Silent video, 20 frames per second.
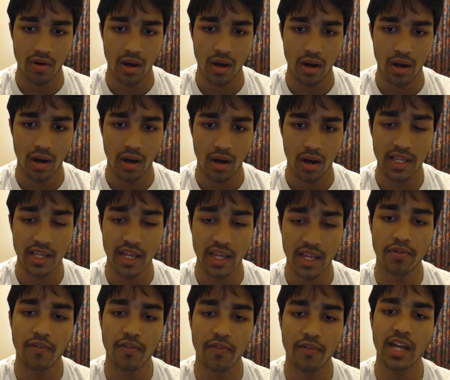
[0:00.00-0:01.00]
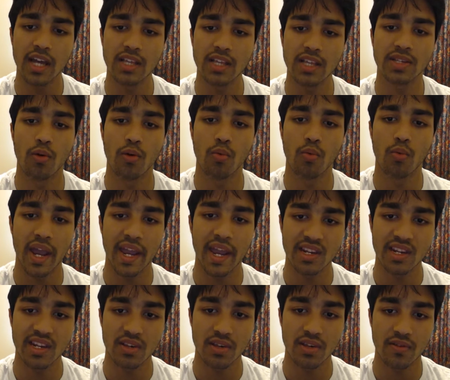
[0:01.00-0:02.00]
it provides a way
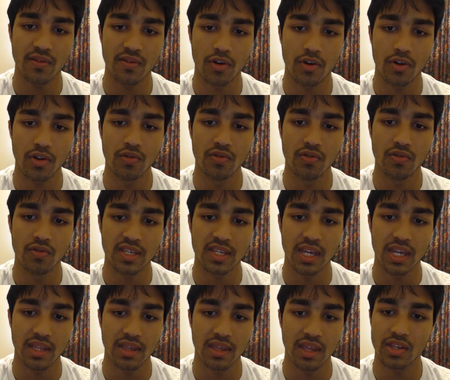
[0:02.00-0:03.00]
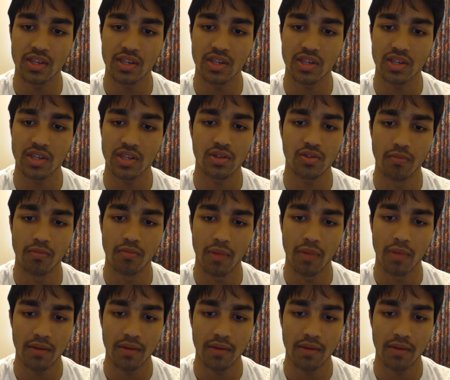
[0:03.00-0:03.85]
for you to see things through my